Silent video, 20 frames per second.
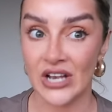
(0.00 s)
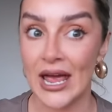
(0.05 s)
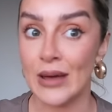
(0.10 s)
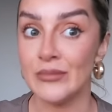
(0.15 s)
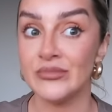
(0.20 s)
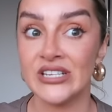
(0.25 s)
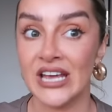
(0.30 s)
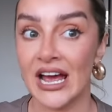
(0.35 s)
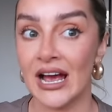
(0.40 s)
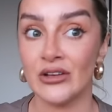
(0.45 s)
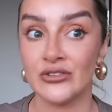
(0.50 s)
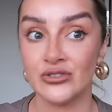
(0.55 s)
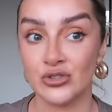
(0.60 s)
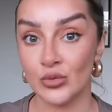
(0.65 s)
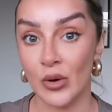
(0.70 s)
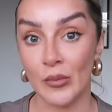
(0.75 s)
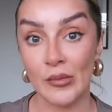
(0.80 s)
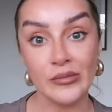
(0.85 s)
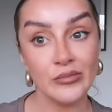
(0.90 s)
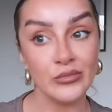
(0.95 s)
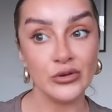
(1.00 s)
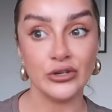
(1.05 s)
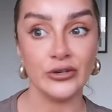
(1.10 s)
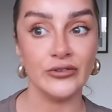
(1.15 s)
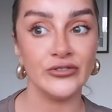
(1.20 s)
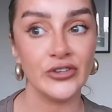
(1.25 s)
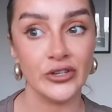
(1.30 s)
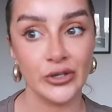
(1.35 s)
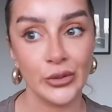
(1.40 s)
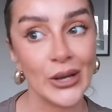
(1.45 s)
like empty house tour when we
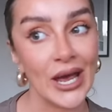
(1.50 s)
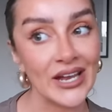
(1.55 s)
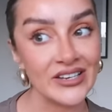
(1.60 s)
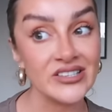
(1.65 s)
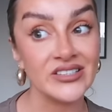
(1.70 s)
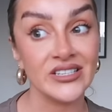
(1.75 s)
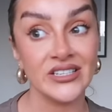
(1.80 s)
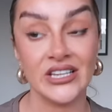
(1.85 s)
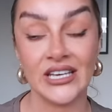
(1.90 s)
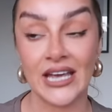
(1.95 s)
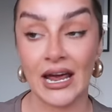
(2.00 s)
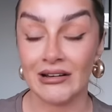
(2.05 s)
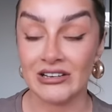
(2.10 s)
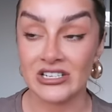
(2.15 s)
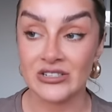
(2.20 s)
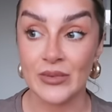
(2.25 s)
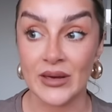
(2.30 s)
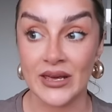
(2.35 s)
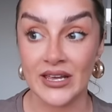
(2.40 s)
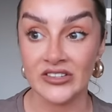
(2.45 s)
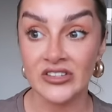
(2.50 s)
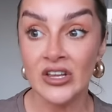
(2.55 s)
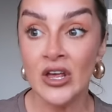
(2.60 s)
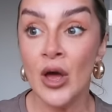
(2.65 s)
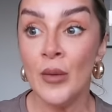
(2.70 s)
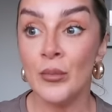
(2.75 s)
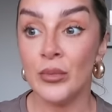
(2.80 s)
move, so you'll get to see the garage space.